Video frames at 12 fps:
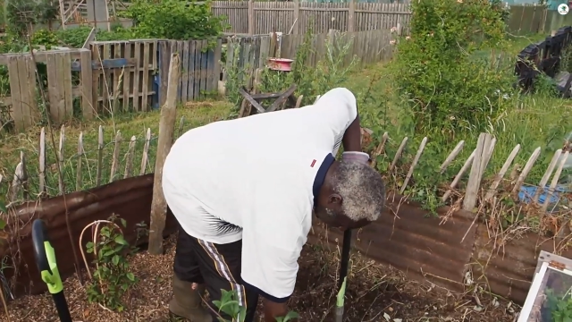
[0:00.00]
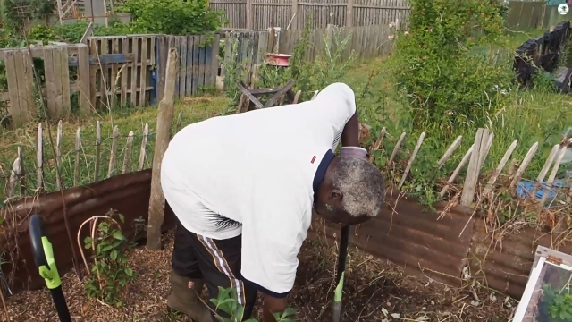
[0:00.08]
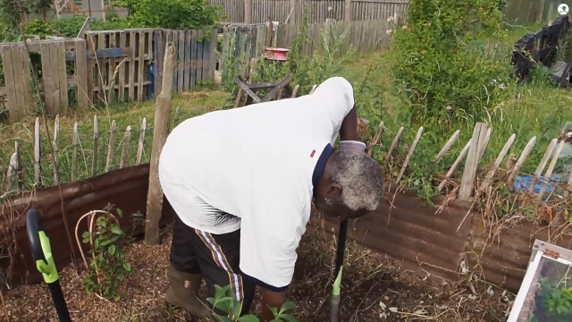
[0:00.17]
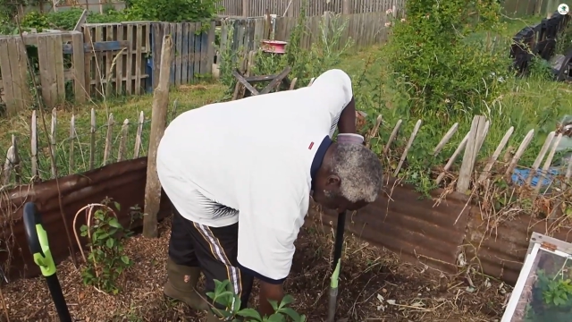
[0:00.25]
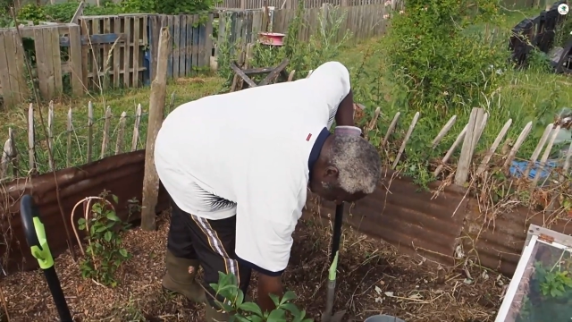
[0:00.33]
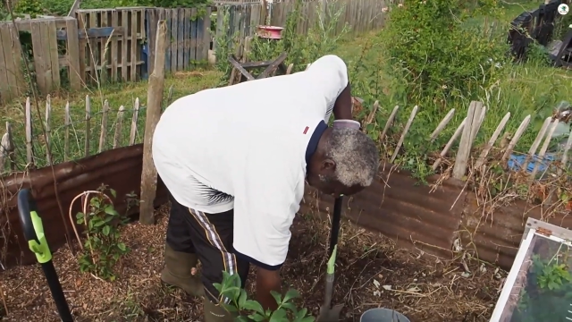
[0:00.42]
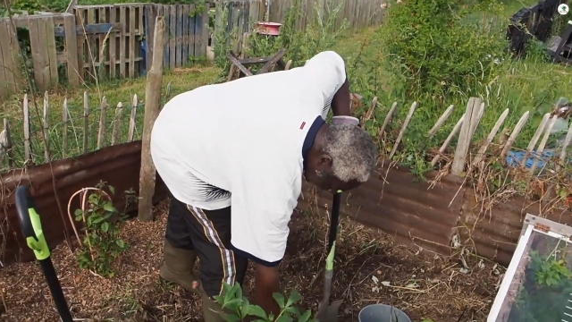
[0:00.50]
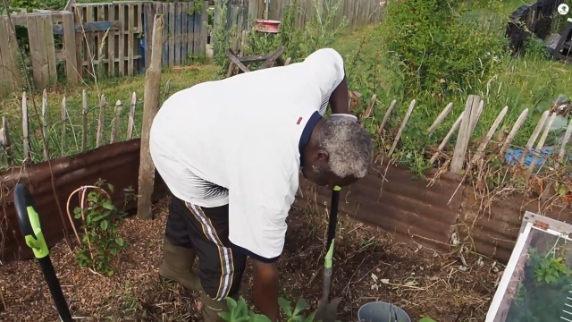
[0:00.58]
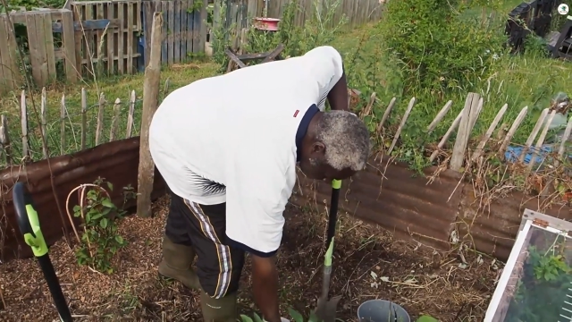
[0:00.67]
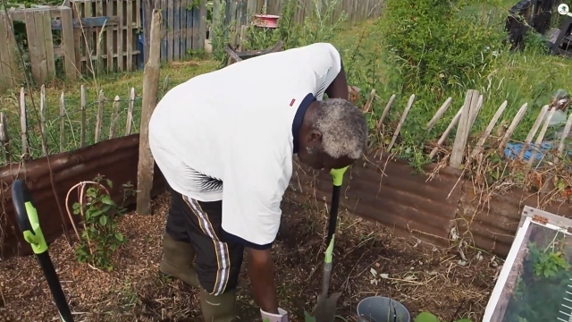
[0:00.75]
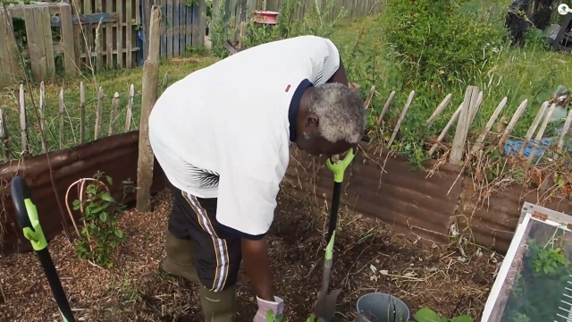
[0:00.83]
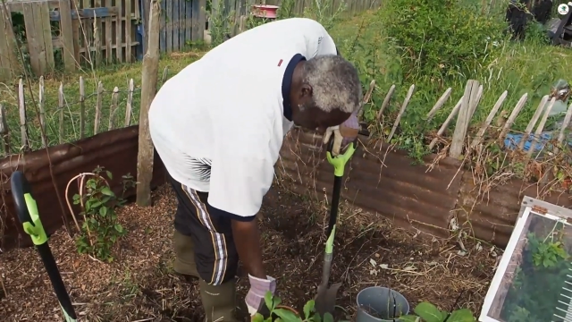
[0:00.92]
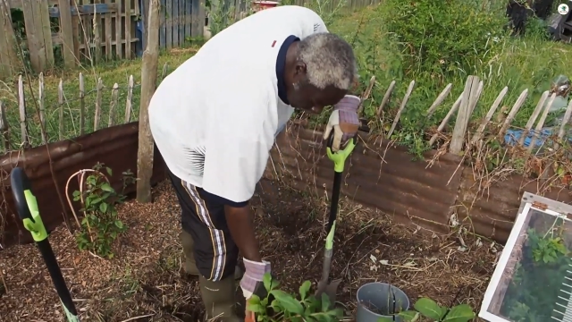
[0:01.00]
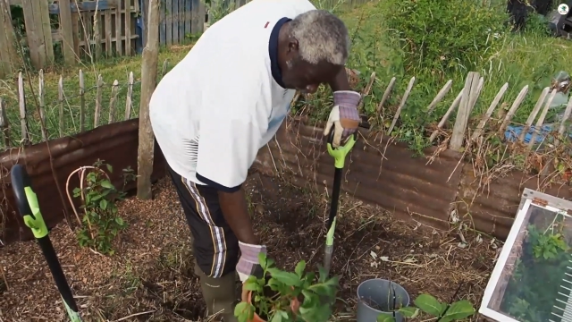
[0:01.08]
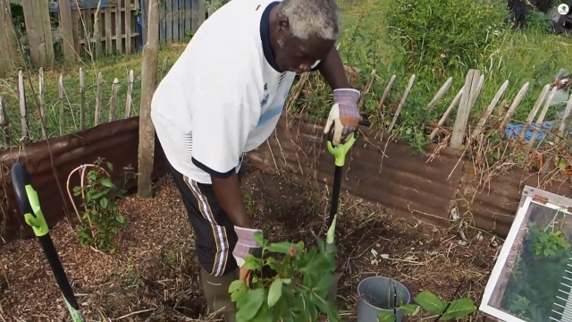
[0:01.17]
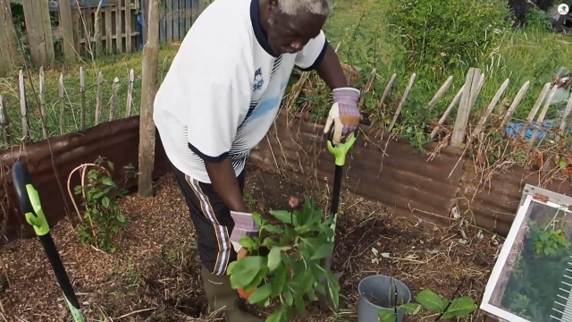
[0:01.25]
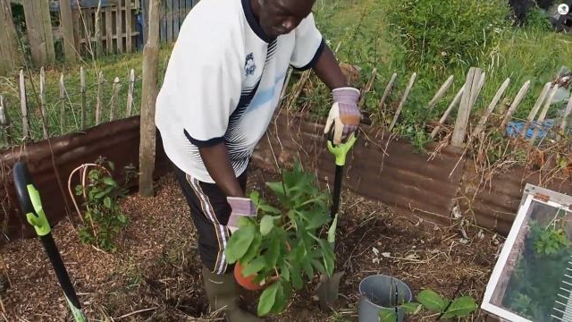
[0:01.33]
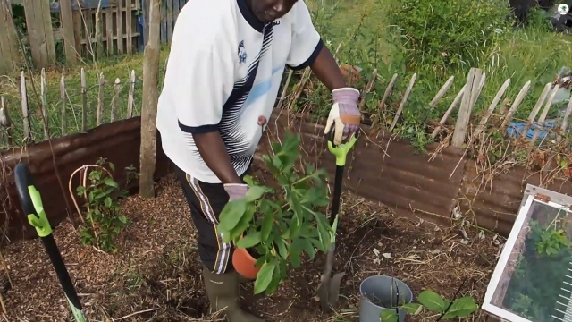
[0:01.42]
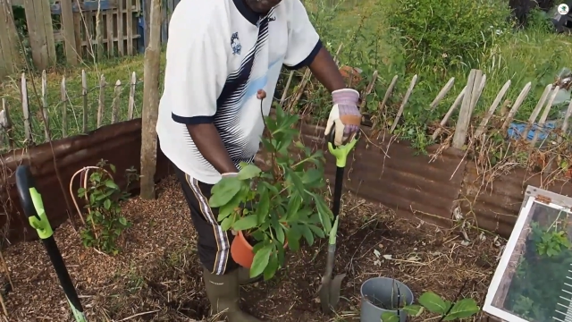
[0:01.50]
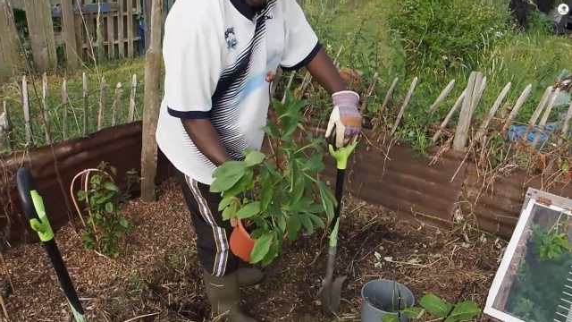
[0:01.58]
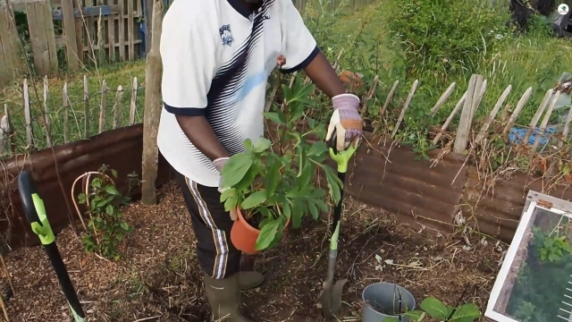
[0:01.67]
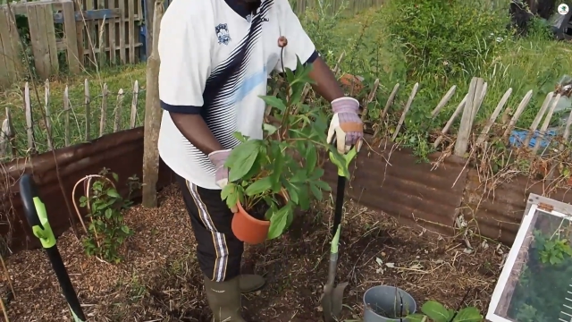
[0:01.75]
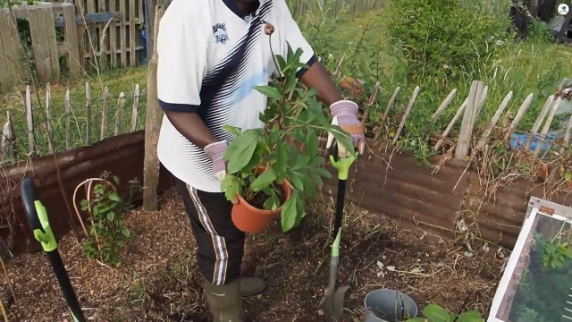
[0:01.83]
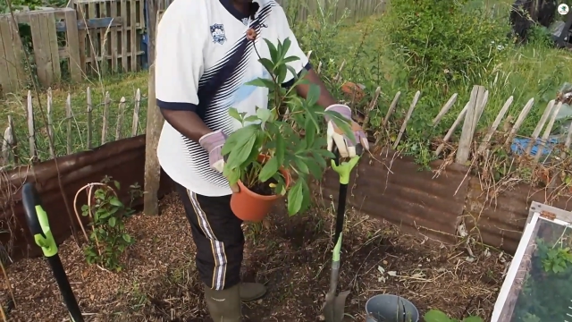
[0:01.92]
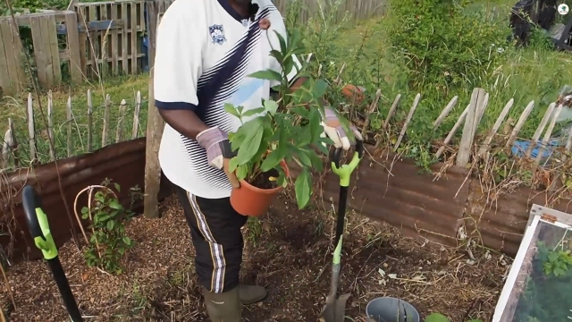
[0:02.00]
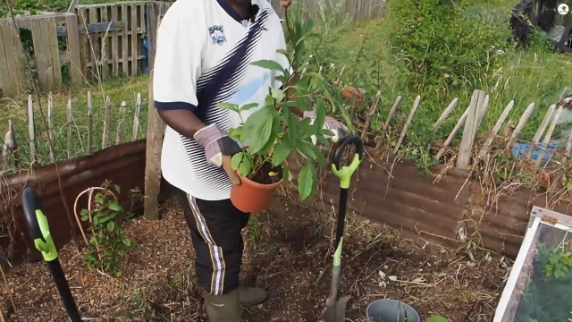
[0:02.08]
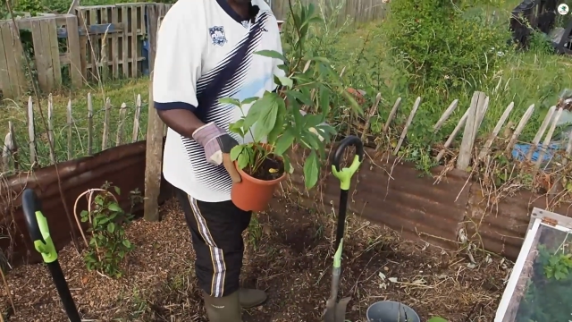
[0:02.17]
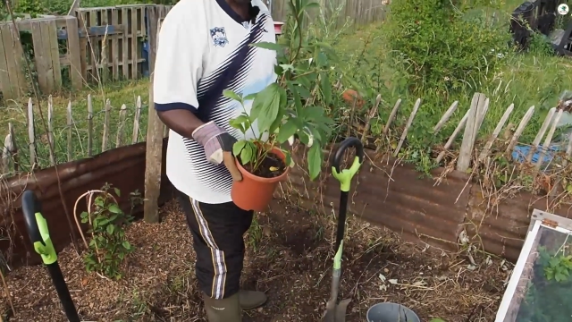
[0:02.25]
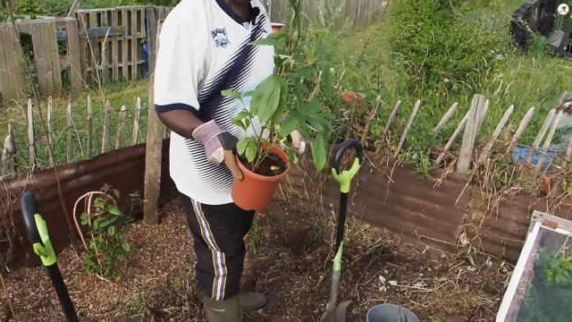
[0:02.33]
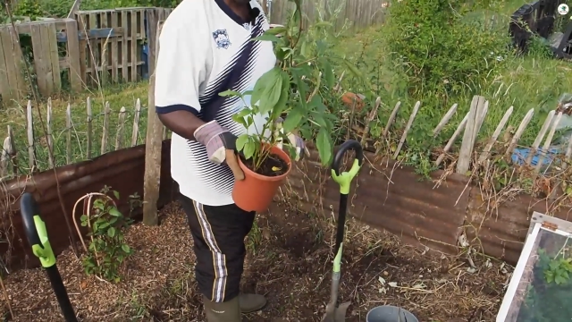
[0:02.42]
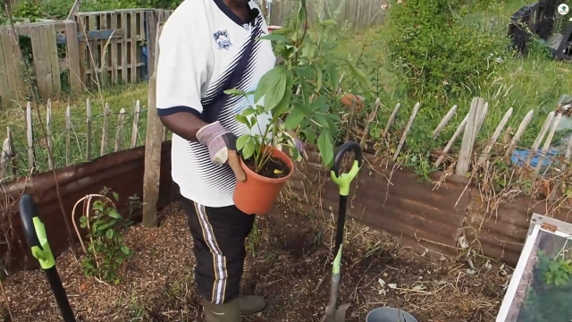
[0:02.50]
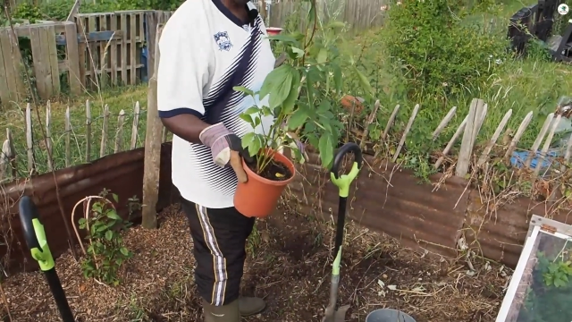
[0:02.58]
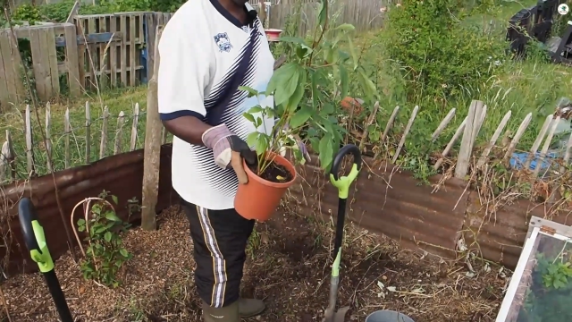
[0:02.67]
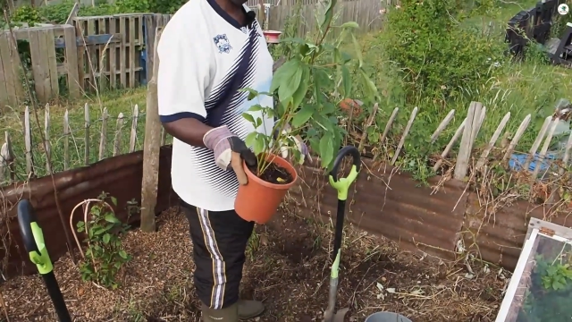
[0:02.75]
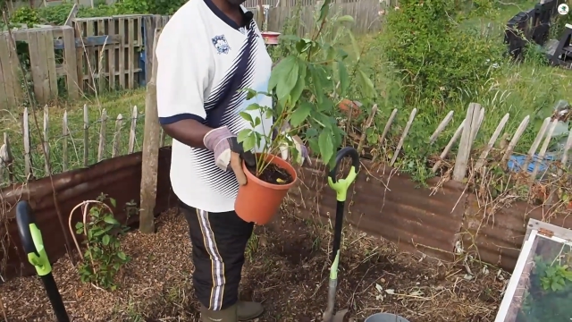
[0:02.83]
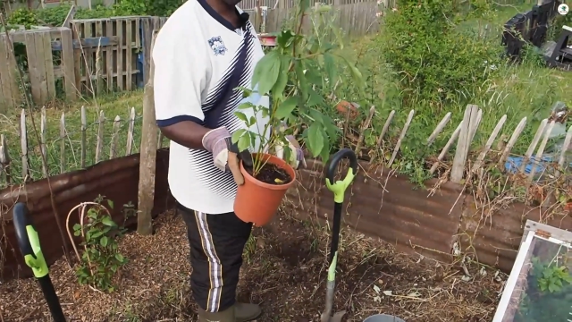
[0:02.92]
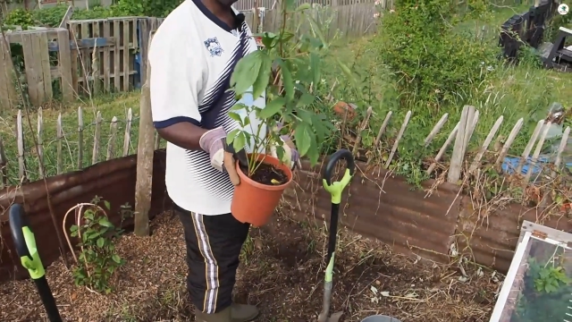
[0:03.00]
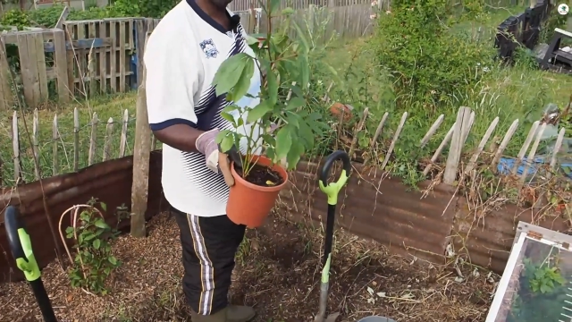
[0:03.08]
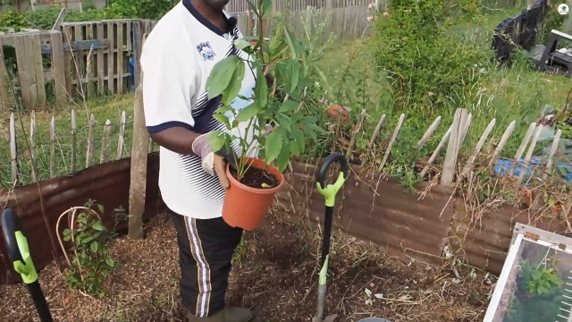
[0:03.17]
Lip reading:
No face is visible, so there are no lips to read.